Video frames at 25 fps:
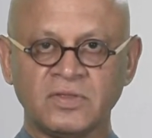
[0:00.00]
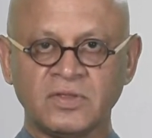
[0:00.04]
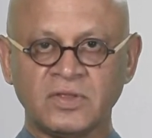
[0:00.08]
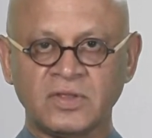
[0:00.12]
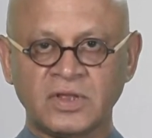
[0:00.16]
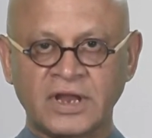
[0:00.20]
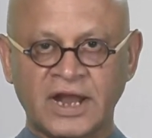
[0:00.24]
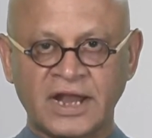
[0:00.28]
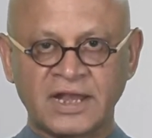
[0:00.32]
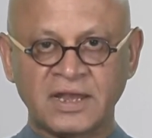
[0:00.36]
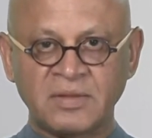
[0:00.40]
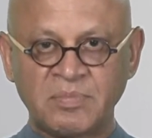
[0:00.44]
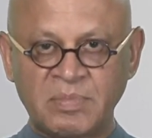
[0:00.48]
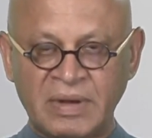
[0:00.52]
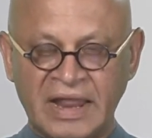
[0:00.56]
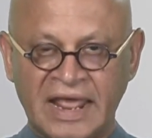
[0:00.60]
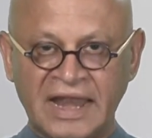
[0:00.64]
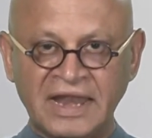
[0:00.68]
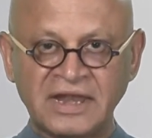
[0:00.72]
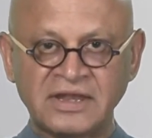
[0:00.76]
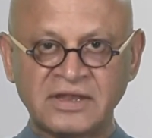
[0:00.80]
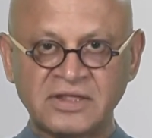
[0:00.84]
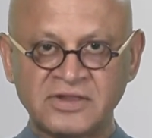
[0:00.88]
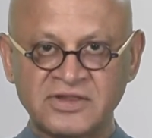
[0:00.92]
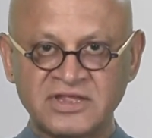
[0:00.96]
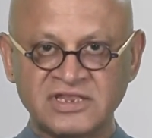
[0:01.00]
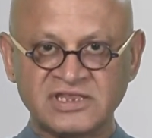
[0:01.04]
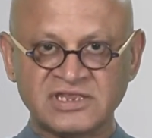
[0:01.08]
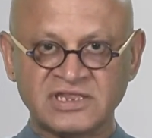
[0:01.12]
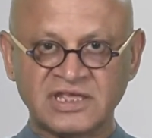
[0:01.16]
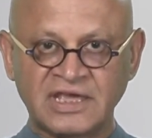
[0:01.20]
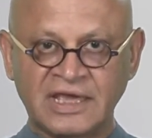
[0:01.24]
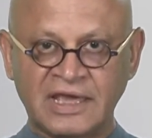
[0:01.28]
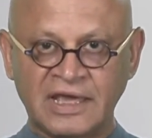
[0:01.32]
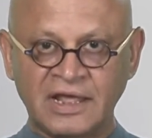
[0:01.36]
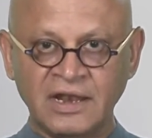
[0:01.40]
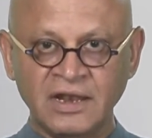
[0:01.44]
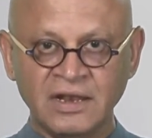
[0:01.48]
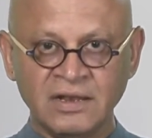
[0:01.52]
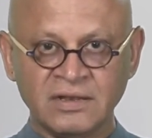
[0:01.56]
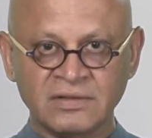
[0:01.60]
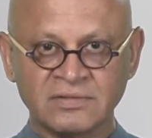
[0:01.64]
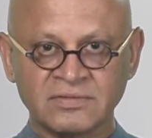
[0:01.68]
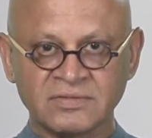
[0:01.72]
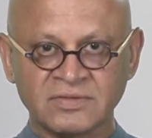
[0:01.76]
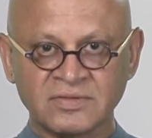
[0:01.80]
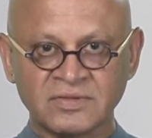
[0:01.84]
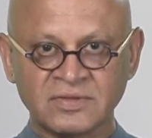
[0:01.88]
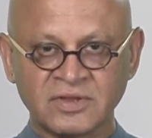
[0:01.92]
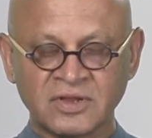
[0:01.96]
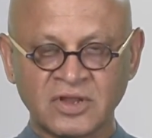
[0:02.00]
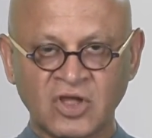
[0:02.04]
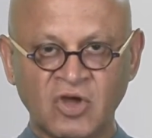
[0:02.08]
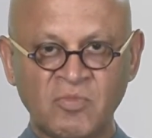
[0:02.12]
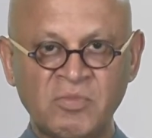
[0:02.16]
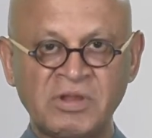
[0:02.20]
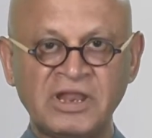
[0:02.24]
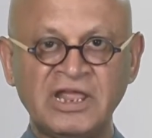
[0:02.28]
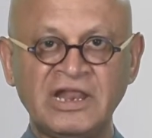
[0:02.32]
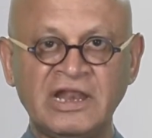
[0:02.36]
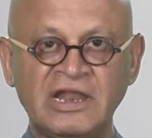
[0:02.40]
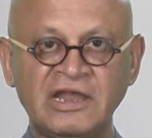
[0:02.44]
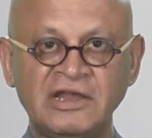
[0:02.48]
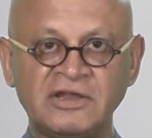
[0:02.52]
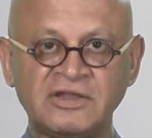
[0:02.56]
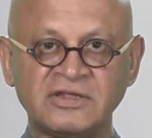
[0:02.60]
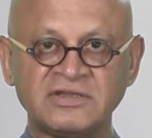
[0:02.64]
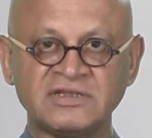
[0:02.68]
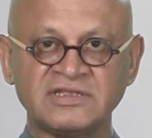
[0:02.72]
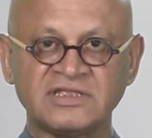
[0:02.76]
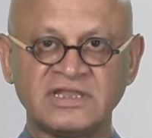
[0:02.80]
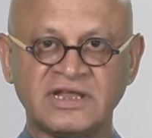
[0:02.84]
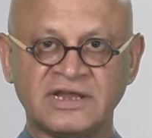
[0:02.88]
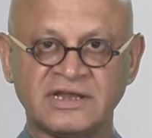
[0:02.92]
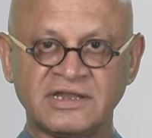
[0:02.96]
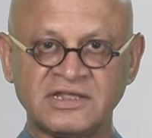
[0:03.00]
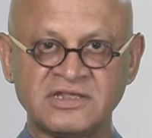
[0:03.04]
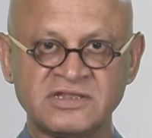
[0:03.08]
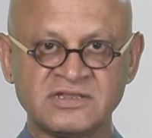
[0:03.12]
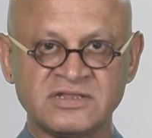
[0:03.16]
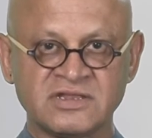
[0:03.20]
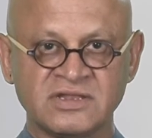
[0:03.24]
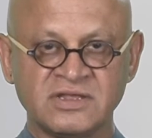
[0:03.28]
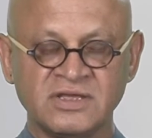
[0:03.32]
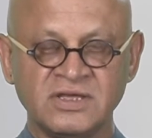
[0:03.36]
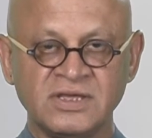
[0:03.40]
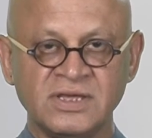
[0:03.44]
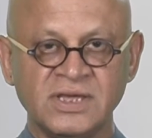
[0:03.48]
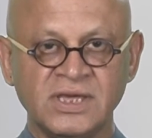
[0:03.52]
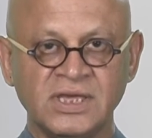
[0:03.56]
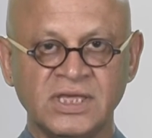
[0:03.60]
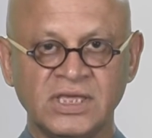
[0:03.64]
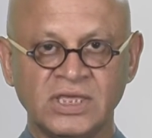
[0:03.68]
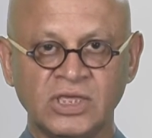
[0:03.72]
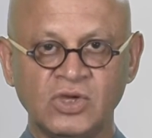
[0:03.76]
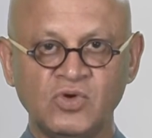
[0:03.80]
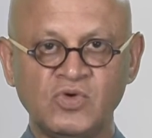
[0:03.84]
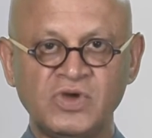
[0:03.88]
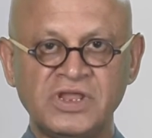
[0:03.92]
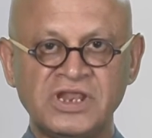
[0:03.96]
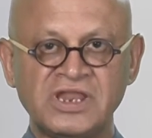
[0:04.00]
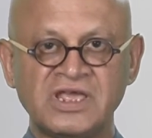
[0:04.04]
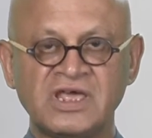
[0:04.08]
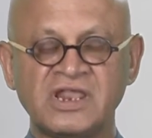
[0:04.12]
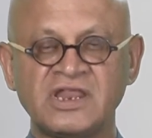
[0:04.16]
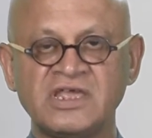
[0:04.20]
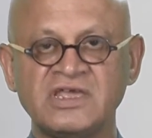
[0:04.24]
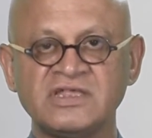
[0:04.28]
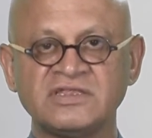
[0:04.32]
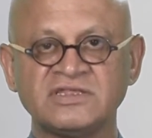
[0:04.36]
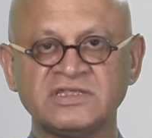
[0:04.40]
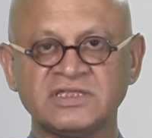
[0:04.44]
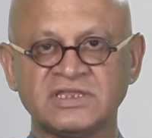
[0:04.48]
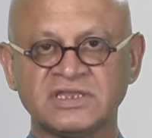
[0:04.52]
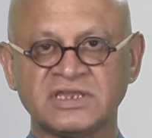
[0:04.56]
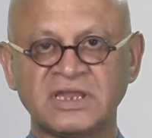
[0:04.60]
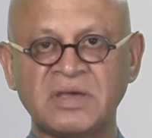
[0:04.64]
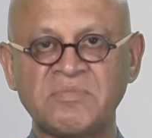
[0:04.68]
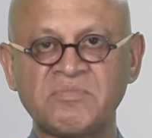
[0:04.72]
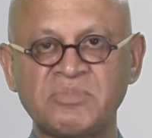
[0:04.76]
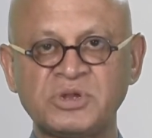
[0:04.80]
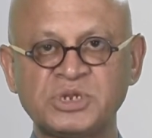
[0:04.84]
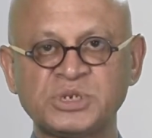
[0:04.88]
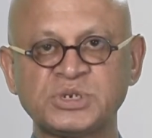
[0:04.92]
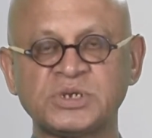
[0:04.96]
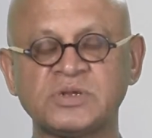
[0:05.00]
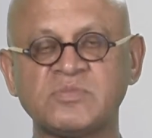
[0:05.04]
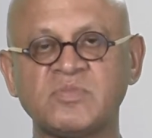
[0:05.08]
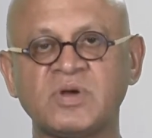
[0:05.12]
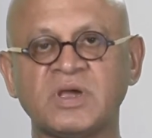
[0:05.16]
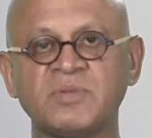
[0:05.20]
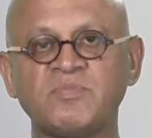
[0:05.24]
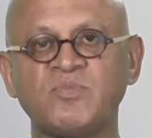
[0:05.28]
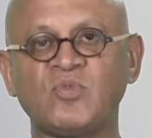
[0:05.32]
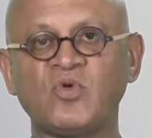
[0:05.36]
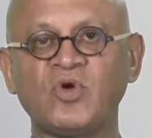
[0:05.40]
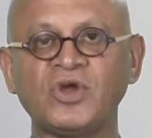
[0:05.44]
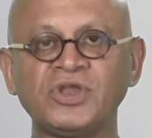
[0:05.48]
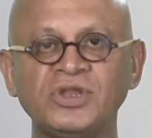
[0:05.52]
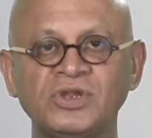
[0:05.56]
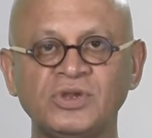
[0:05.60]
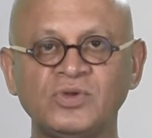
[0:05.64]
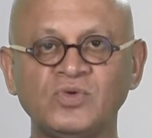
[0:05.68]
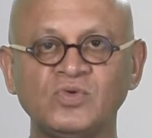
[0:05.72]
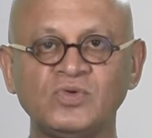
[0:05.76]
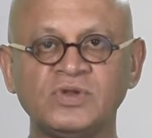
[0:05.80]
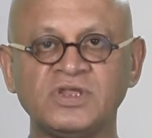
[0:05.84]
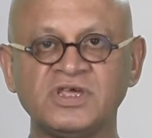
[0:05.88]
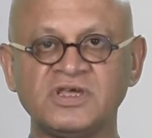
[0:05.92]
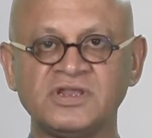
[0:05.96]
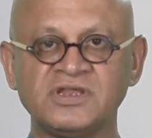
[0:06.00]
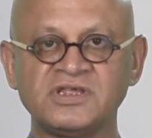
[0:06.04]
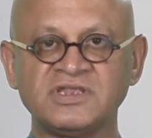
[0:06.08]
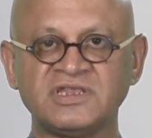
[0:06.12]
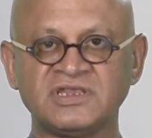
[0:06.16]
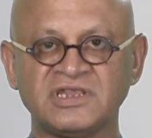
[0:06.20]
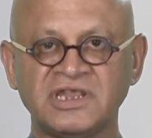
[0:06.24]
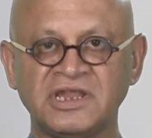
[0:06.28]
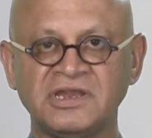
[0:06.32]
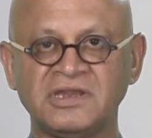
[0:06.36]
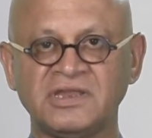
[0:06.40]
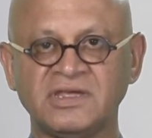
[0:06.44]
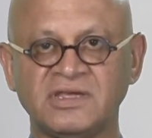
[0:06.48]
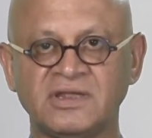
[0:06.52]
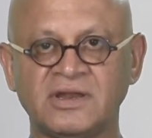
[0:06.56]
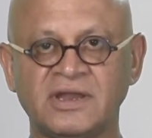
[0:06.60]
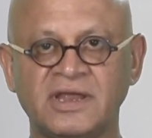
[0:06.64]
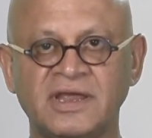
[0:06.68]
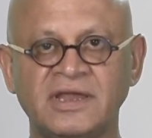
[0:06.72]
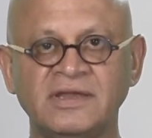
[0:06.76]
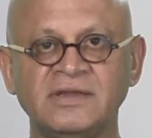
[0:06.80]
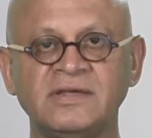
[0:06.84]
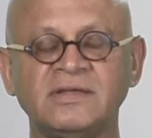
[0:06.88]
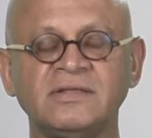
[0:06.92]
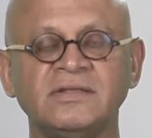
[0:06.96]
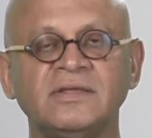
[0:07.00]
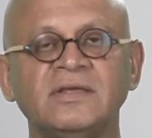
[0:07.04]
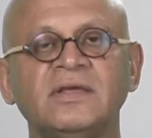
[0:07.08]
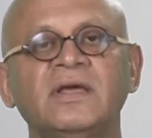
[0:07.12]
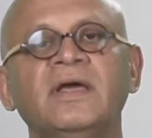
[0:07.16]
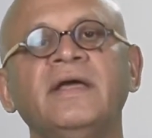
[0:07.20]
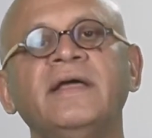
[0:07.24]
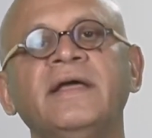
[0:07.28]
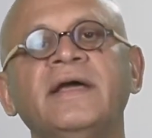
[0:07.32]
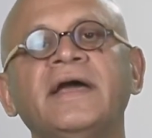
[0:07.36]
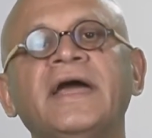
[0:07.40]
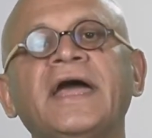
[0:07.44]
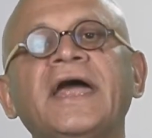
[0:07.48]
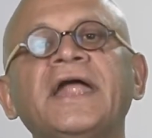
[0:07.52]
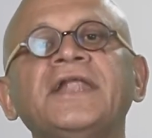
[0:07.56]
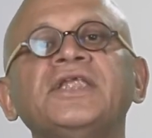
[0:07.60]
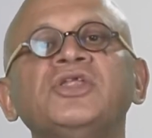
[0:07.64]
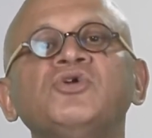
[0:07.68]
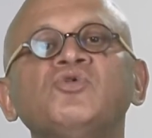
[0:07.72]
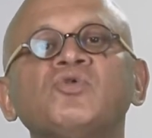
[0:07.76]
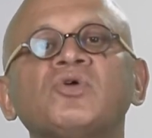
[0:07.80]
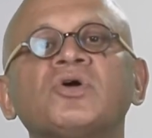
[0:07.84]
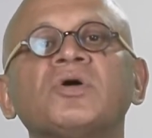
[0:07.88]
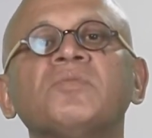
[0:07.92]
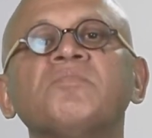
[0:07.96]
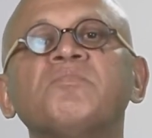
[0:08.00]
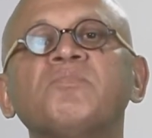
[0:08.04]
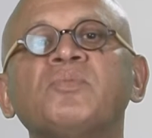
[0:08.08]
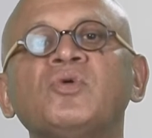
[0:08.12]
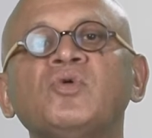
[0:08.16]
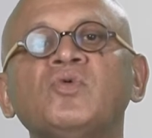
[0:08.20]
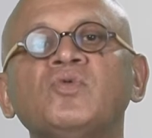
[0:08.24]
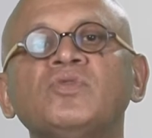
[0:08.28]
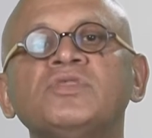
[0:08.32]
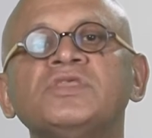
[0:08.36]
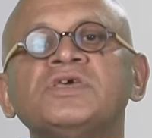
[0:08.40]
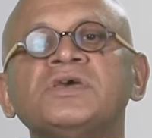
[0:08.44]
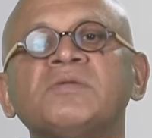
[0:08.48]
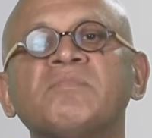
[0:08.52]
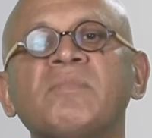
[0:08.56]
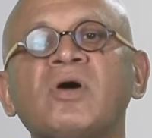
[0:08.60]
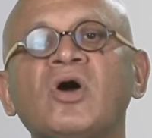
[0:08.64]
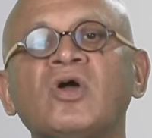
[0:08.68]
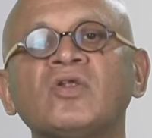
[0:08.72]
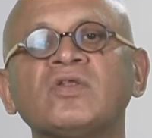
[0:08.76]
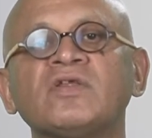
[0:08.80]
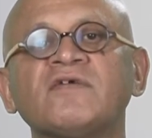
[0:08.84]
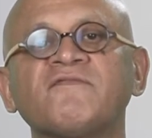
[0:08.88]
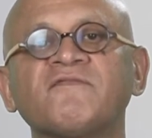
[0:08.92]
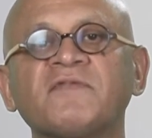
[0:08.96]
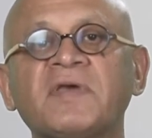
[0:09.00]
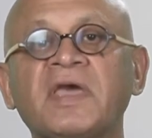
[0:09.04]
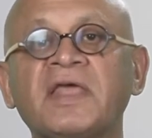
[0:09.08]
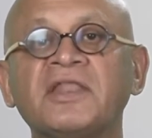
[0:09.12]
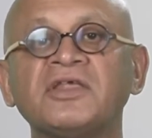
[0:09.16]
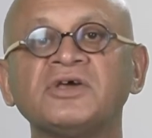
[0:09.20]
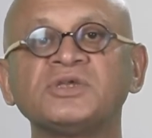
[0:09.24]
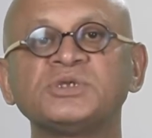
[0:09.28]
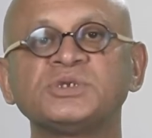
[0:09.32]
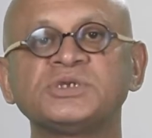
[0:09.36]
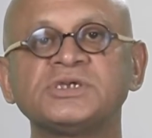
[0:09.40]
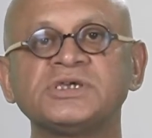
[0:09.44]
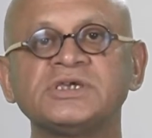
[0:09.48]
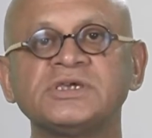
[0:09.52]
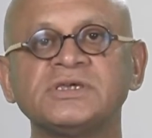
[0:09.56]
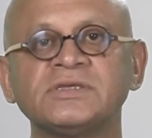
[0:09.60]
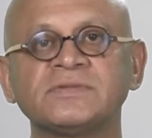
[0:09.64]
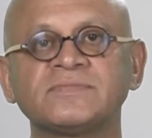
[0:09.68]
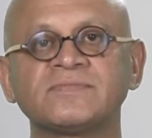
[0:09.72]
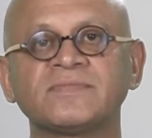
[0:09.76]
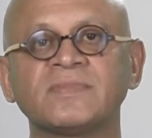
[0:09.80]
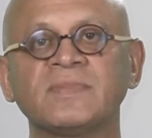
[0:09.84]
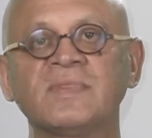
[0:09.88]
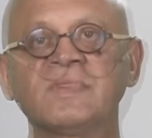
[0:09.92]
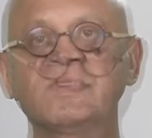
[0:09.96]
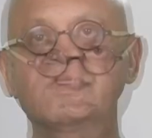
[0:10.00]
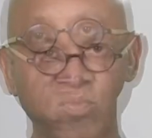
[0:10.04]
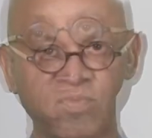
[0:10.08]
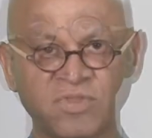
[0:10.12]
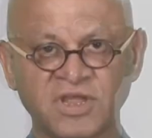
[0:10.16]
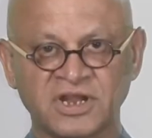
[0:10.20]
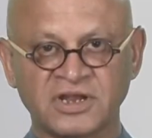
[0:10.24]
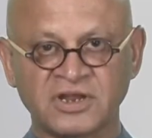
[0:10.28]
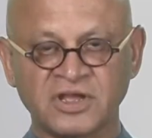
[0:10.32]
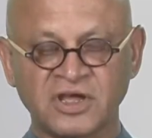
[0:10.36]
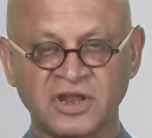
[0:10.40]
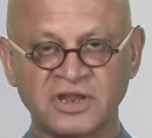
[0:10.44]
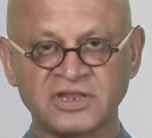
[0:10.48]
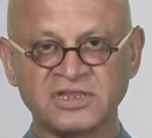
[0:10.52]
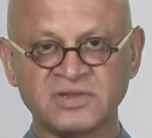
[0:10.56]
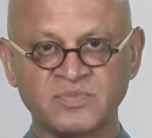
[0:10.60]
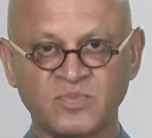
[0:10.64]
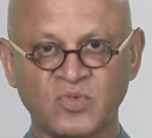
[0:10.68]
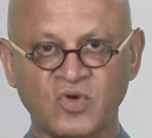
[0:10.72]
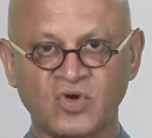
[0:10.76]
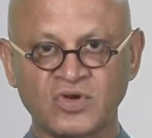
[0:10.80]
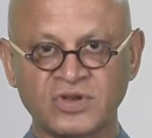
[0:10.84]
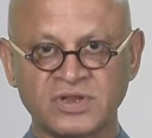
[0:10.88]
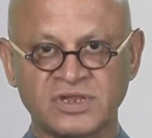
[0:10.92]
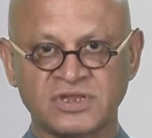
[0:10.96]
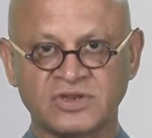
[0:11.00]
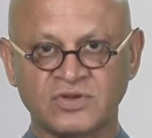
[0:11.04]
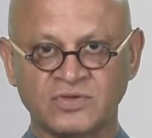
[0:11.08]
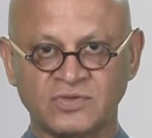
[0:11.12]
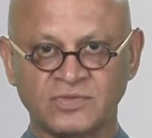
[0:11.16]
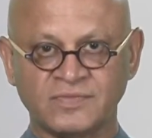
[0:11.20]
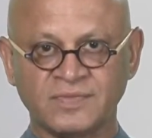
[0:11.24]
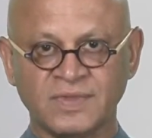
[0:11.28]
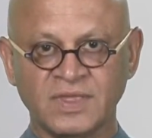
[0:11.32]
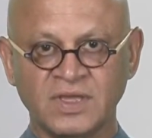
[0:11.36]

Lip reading: at a planetary scale, how many liters that is, you increase its temperature by 0.2 degrees centigrade and you compute the amount of energy that corresponds to.